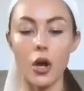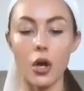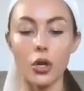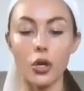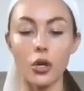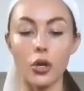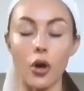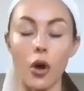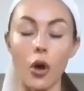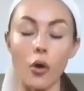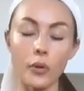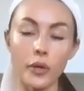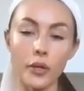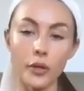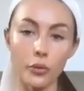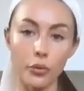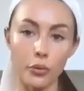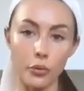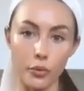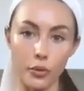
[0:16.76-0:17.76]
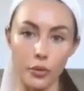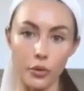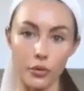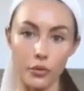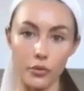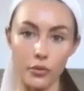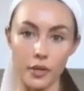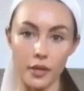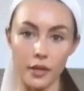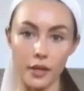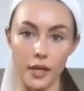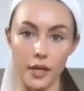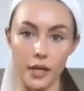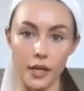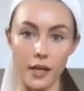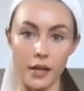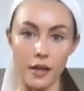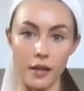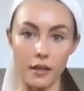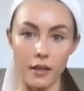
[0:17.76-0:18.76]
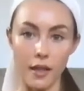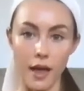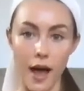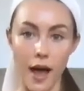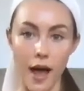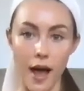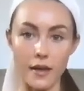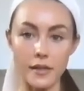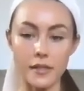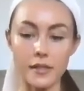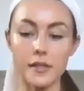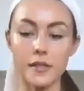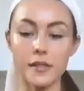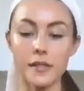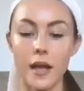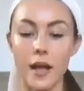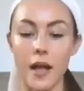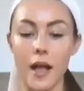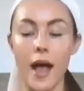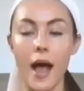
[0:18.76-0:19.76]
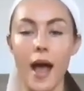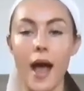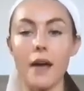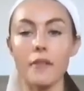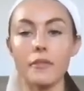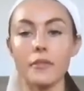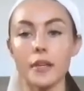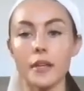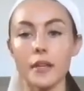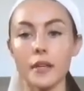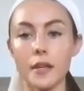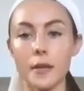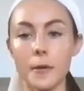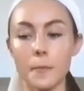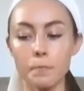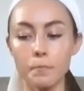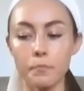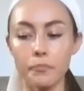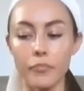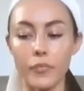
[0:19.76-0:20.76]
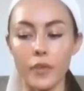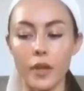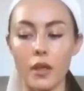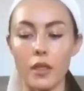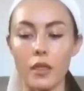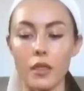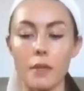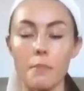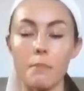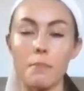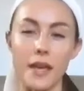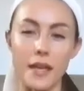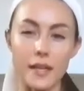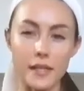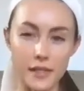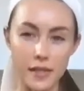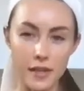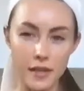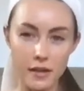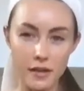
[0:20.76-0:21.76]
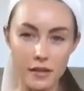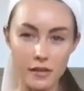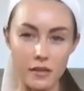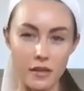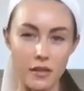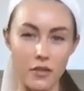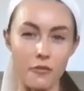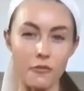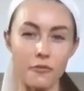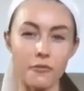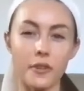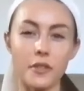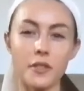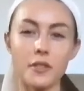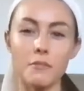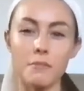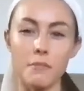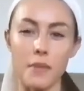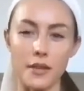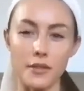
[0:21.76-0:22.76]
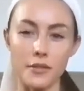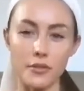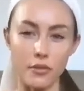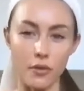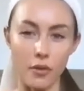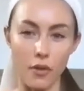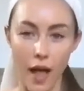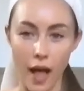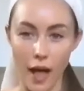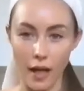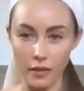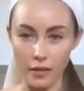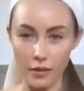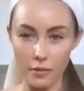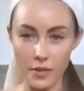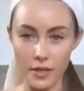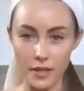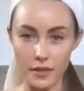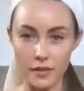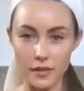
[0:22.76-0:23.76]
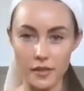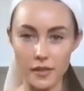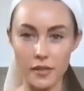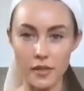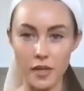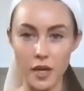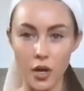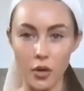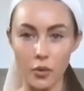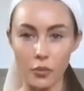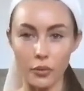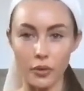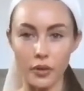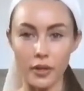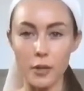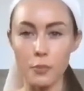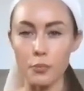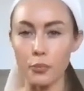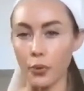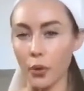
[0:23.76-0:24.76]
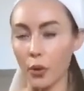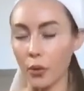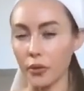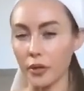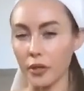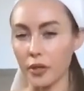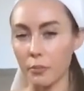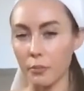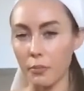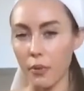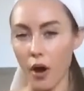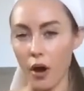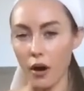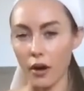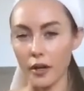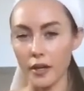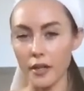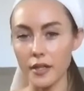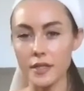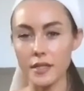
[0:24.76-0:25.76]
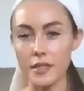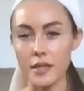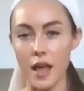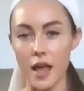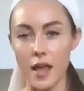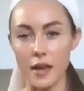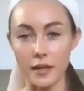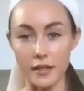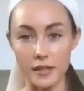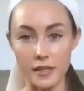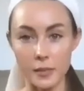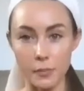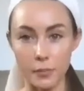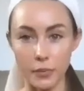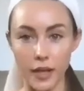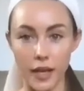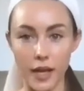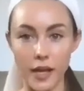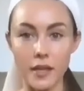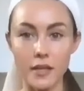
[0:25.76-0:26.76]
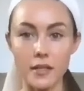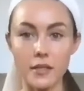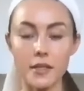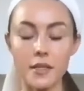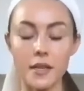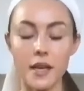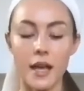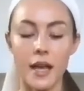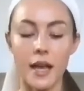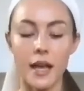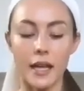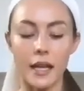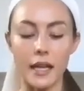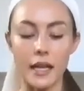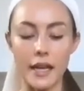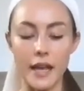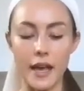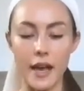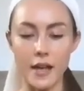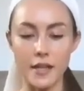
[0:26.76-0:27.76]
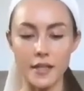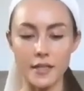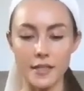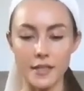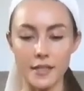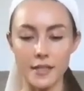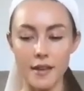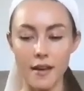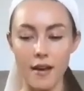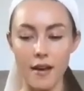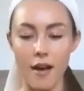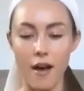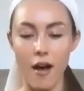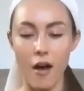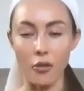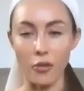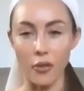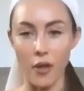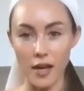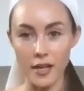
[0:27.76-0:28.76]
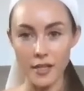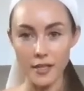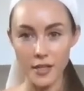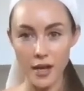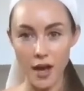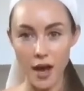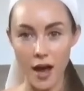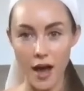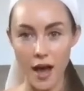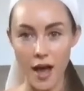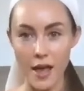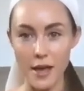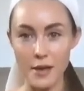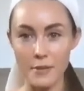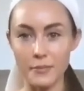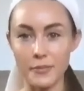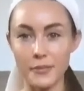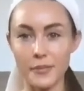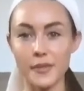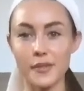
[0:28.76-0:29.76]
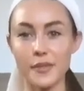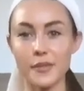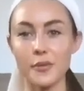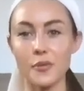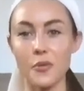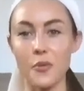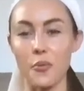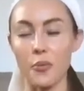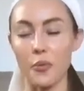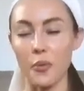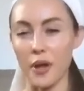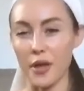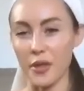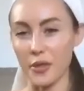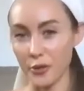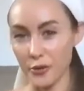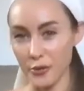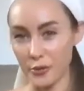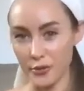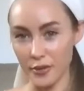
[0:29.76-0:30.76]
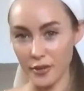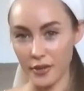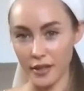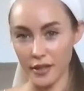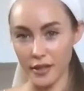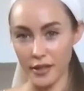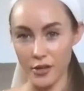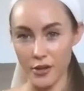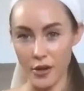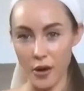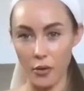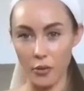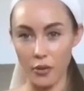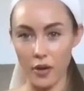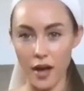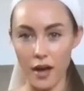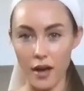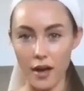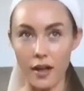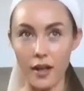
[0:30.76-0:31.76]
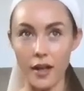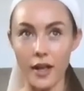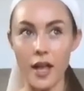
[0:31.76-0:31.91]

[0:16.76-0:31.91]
going through a Kundalini class, having the basics and the fundamental elements really broken apart and explained. And a lot of times with Kundalini Yoga,